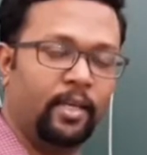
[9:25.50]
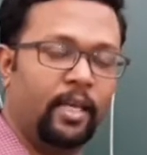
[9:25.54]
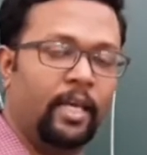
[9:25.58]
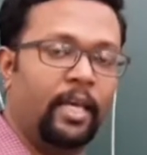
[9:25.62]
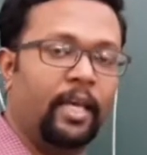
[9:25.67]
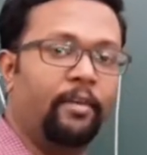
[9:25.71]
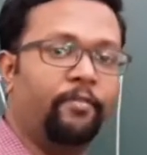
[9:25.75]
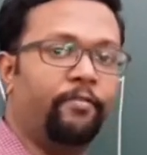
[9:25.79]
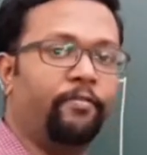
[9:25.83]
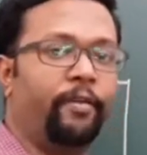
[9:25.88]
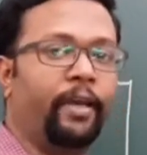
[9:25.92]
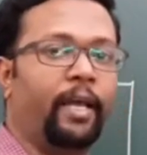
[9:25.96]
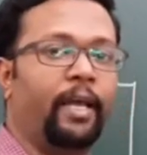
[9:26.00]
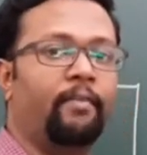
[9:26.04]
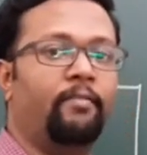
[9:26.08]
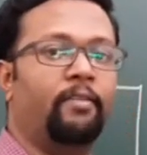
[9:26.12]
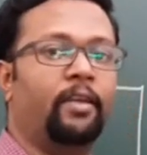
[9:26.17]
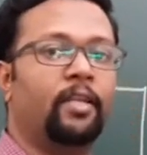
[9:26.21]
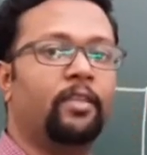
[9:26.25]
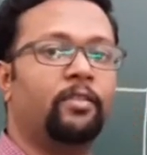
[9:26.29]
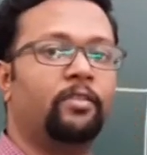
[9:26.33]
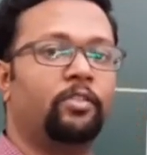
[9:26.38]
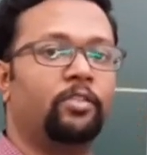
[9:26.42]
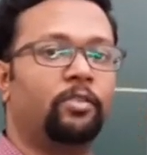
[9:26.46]
If
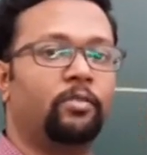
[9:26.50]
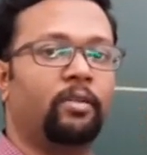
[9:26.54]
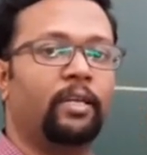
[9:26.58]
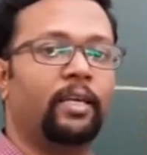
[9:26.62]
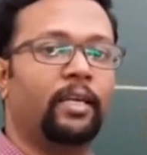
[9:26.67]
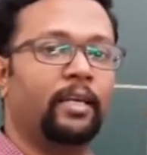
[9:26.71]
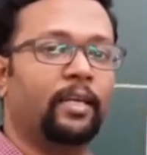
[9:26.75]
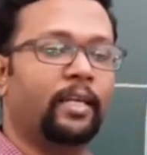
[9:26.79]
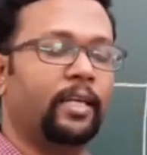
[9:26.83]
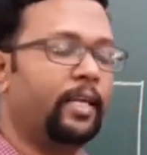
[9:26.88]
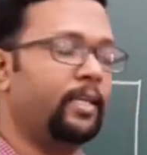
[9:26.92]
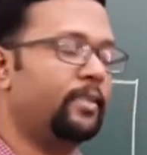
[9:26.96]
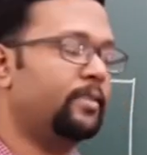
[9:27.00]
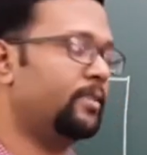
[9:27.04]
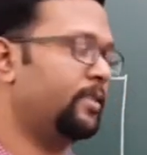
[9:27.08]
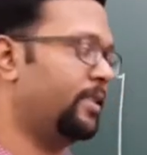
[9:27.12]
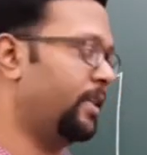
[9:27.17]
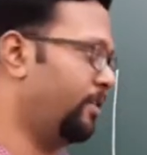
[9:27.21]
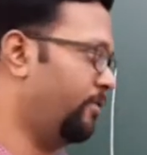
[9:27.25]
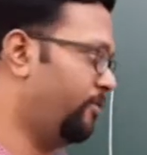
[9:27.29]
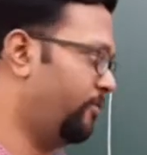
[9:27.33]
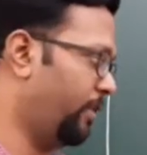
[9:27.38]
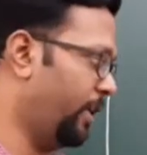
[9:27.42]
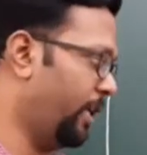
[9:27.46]
wavelength should increase,
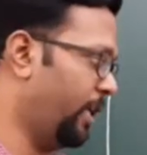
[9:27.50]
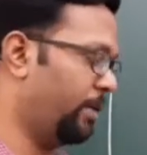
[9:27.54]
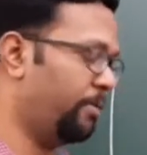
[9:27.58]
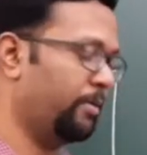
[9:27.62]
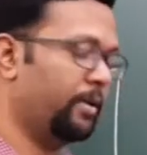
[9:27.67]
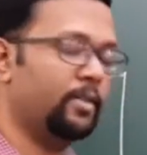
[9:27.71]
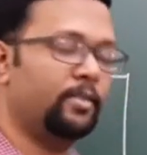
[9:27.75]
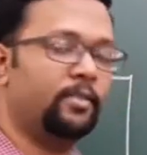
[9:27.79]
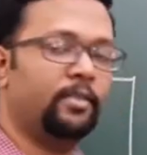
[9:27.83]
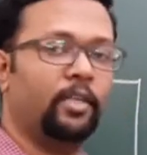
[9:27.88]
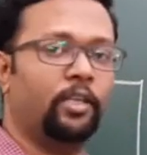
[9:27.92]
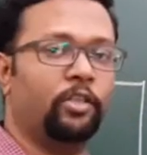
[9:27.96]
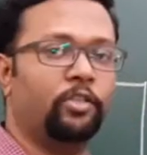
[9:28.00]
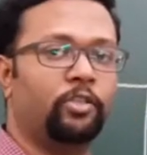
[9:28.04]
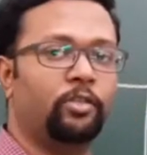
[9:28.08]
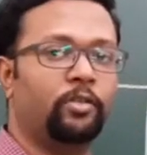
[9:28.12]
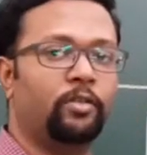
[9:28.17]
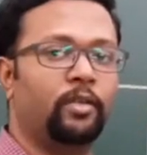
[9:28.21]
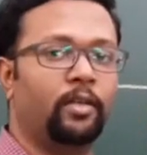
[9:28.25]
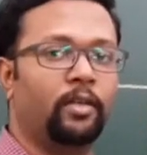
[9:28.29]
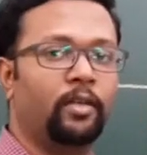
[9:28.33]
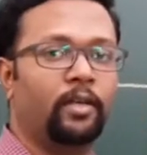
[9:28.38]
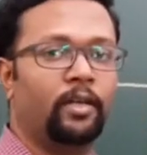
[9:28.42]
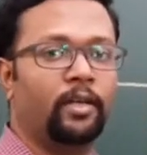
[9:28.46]
then frequency
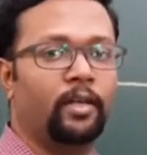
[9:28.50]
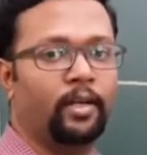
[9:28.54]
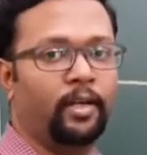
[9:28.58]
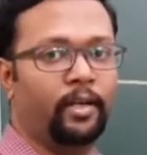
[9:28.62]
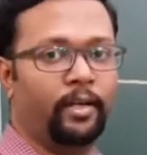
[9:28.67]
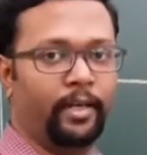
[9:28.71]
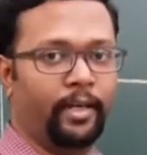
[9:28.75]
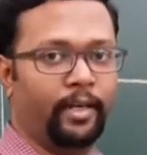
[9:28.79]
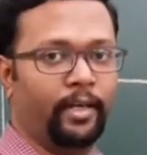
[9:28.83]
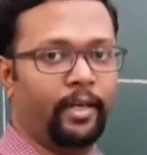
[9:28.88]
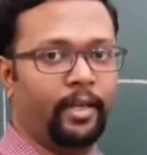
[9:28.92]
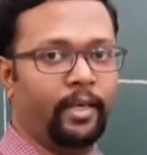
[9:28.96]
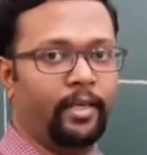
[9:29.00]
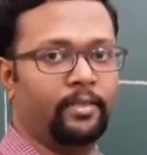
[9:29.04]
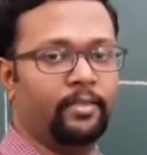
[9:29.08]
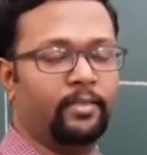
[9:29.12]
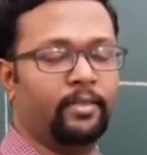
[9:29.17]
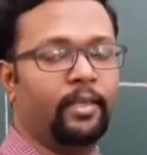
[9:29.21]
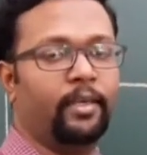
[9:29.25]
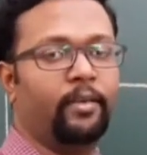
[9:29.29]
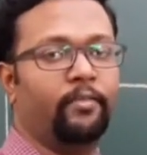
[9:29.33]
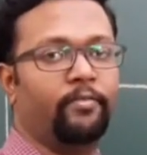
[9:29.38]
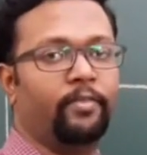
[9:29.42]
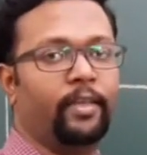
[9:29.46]
should decrease.
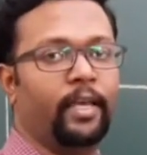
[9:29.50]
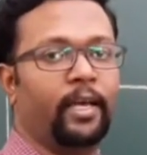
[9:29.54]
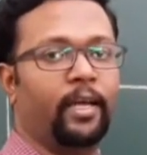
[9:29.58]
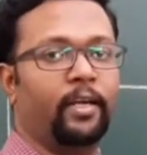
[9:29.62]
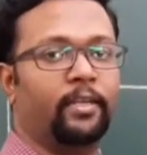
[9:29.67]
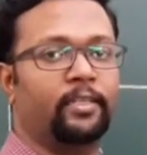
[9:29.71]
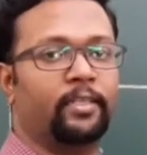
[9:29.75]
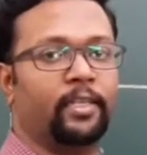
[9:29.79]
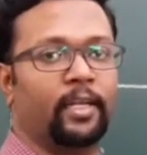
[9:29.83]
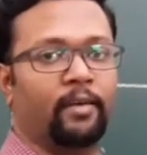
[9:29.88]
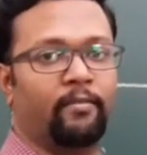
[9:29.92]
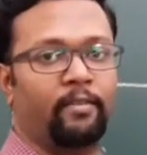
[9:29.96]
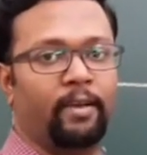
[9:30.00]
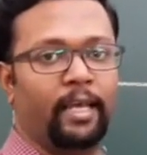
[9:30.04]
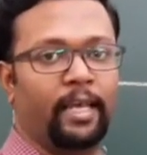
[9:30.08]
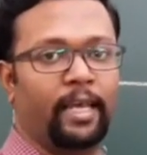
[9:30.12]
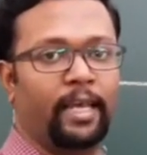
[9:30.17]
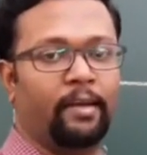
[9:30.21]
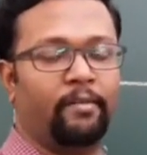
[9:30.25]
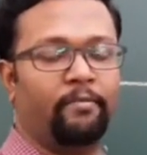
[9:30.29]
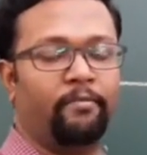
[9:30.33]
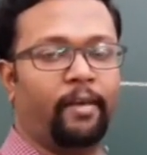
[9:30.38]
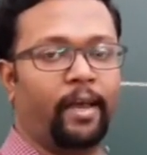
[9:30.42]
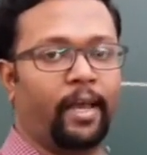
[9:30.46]
If they are traveling
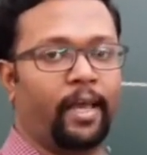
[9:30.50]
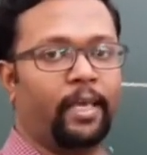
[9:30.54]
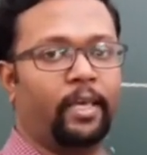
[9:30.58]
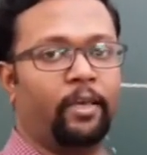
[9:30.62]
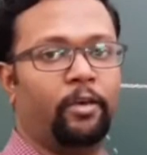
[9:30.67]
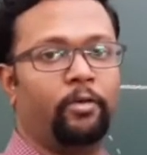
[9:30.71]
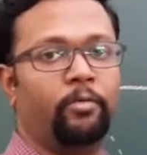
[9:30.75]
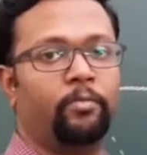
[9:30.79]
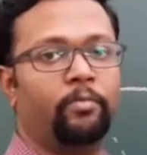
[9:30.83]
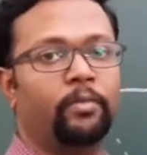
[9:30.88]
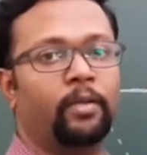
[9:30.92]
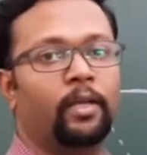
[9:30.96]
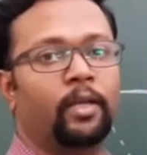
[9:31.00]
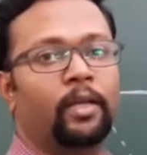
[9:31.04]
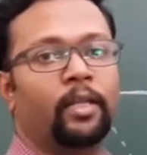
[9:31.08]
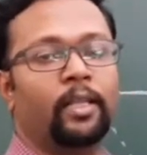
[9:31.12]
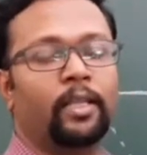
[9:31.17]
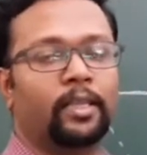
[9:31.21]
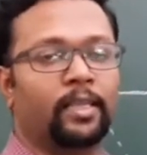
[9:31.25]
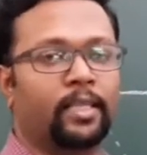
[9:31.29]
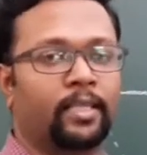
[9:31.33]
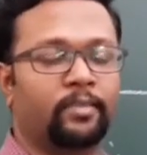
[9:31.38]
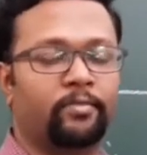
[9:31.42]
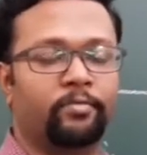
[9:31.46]
in vacuum,
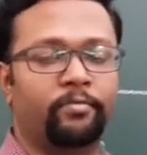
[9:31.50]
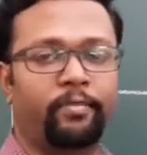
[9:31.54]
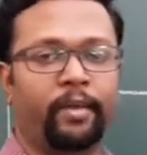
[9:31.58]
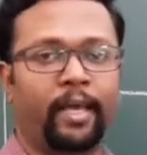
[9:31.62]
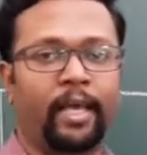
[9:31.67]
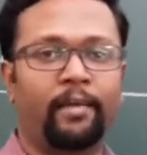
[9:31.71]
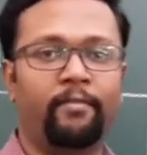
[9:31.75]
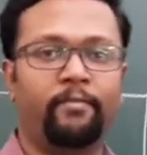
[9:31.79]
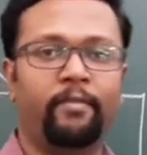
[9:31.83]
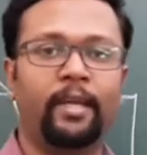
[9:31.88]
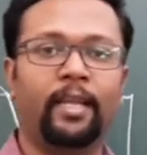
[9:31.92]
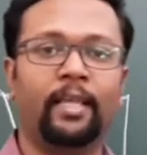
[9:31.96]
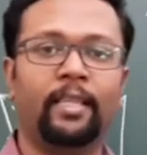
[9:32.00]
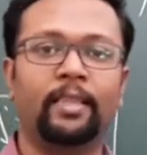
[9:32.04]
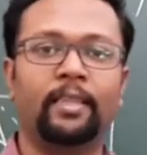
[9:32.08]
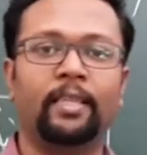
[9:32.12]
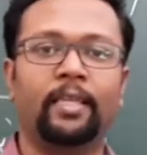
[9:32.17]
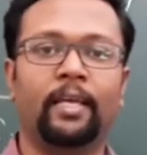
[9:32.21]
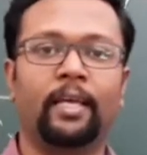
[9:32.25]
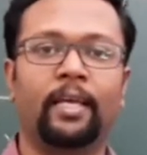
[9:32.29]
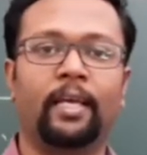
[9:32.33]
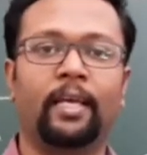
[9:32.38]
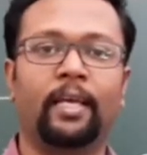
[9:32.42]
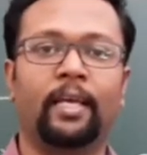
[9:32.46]
this
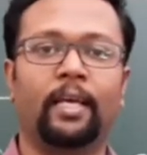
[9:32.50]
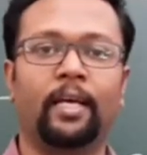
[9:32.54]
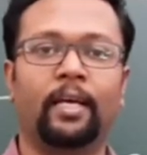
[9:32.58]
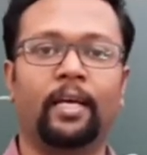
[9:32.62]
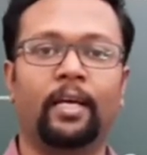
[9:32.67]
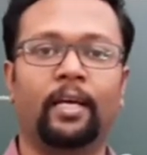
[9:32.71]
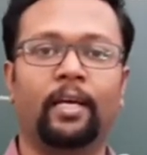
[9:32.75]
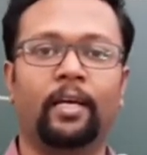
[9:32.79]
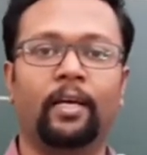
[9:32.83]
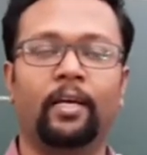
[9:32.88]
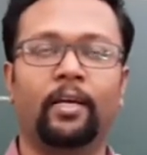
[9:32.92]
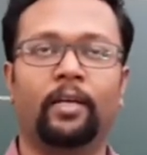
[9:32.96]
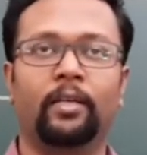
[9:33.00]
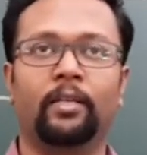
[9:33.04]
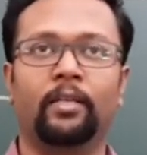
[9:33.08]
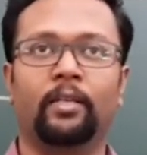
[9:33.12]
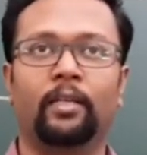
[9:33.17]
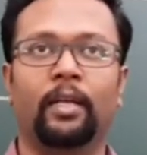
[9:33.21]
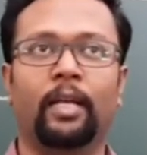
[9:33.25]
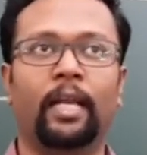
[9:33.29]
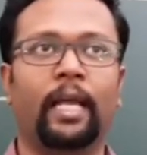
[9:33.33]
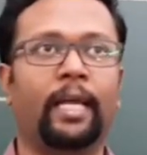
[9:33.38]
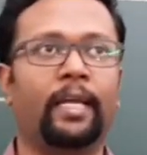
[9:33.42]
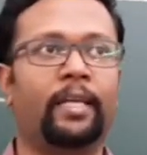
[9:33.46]
wavelength
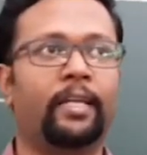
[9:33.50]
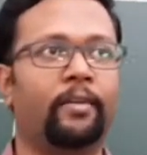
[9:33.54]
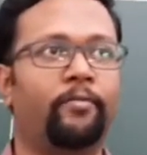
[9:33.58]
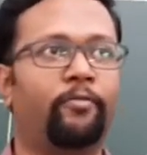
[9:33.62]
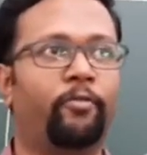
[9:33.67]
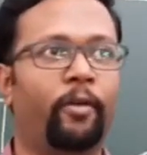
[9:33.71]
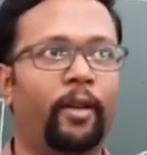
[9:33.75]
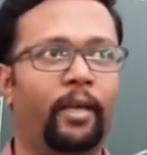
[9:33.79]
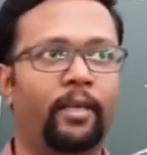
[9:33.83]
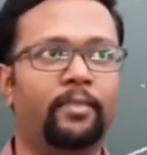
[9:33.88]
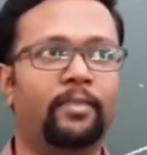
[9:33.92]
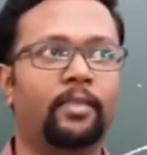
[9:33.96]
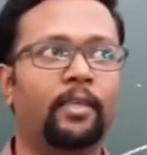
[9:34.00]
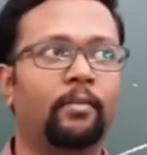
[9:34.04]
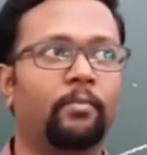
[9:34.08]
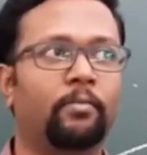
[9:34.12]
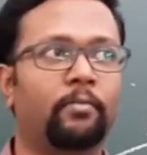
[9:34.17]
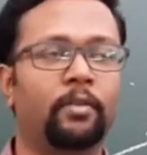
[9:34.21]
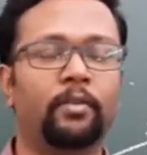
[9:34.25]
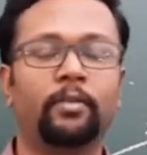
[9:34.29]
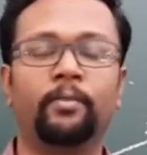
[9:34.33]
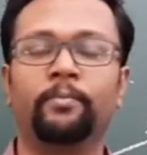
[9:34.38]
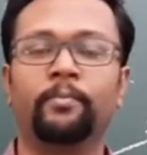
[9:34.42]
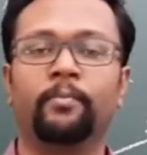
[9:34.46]
light ray, for
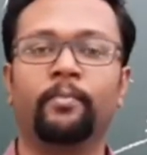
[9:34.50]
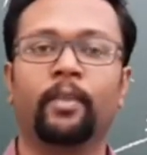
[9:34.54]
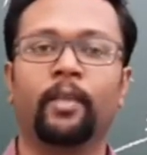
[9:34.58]
example,